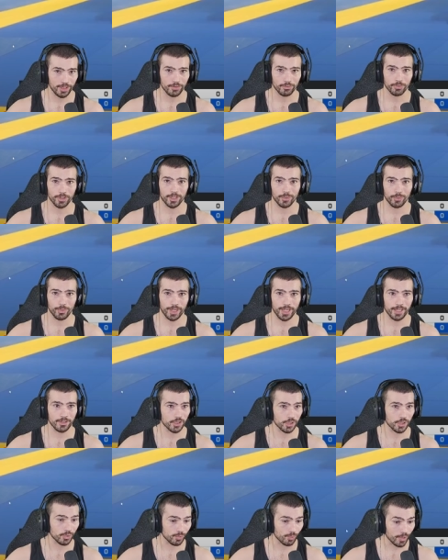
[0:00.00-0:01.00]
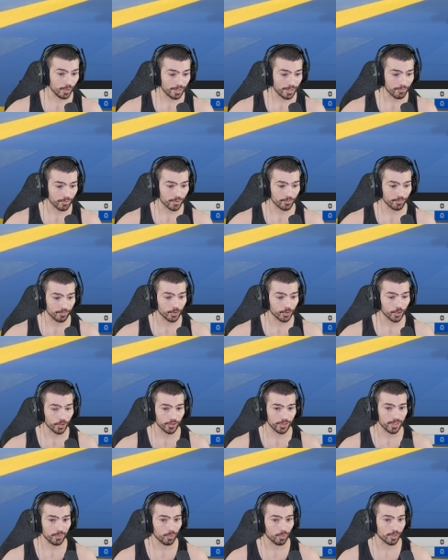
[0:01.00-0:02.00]
right away to whatever
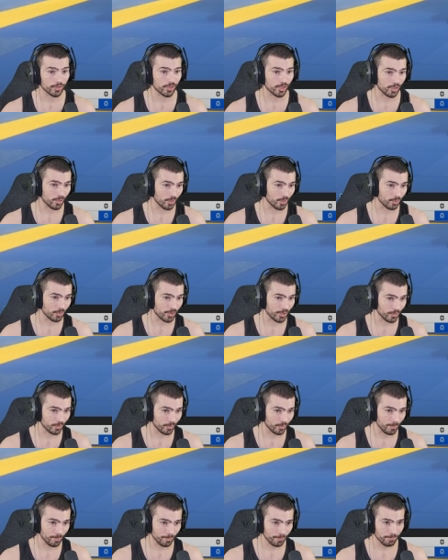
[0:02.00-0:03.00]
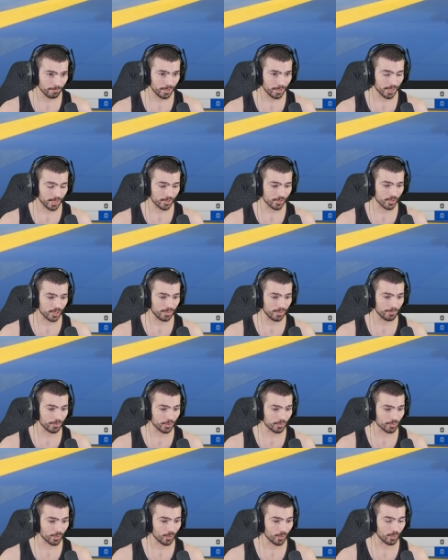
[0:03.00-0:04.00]
guard he wants to go to because sleeve
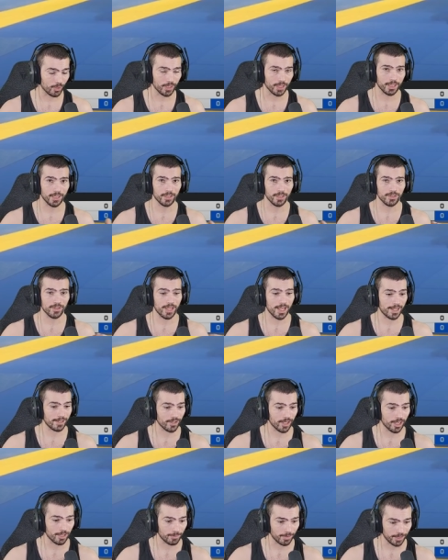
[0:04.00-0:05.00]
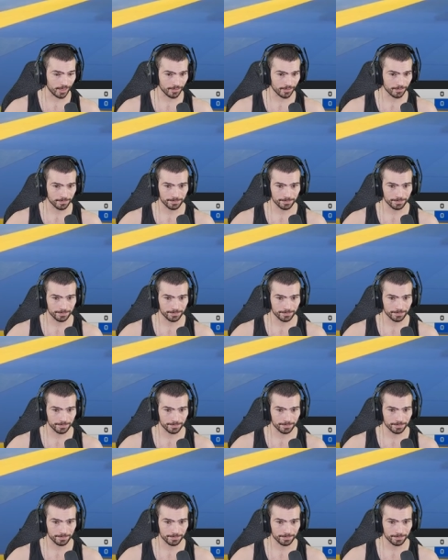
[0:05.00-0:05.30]
control is that dominant.